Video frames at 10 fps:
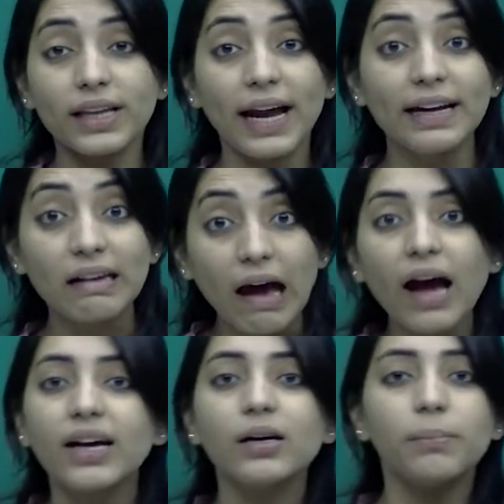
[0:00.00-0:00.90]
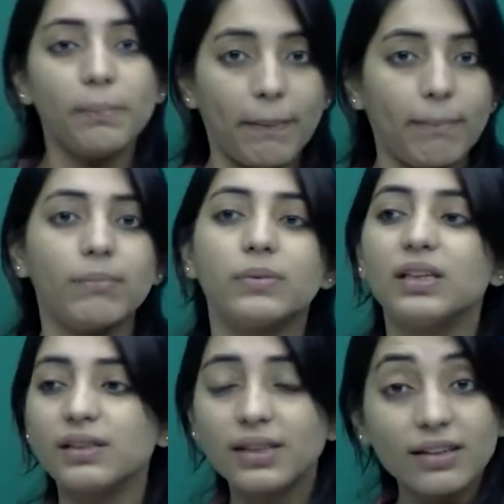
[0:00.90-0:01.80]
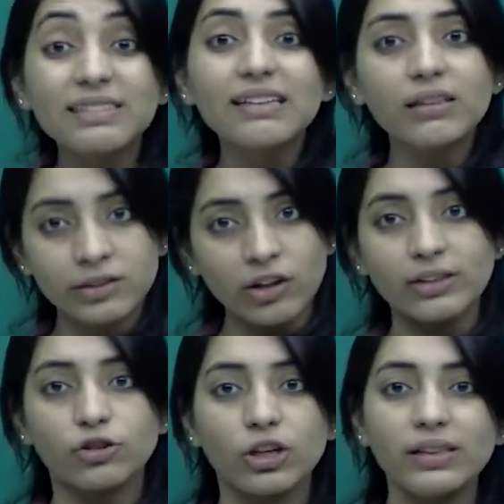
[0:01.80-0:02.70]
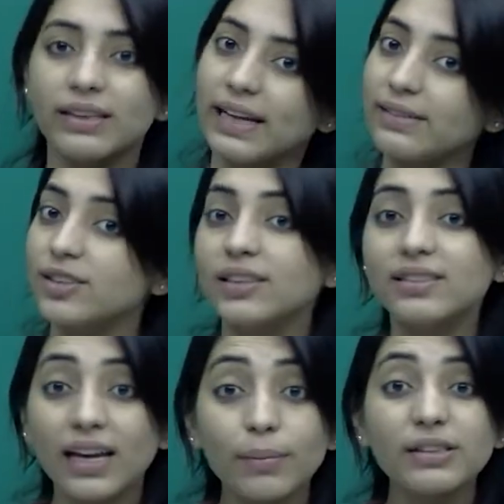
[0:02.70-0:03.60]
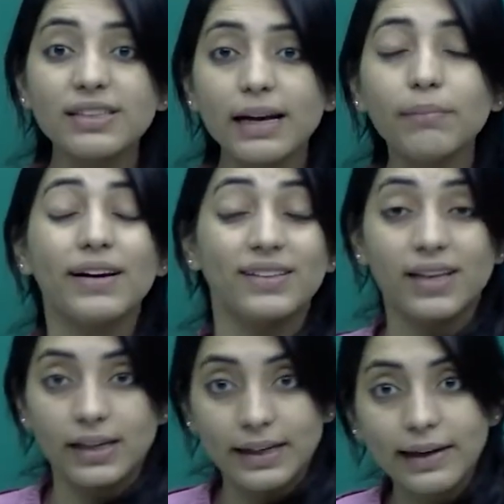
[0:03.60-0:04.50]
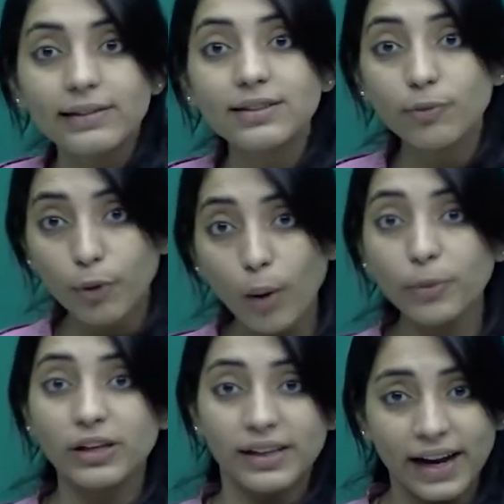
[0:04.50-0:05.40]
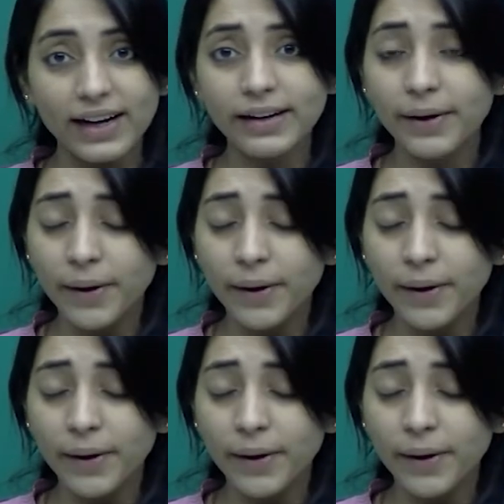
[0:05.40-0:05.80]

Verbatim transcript: the entire the crystal structure, the density is going to be same. It is an intensive property, right?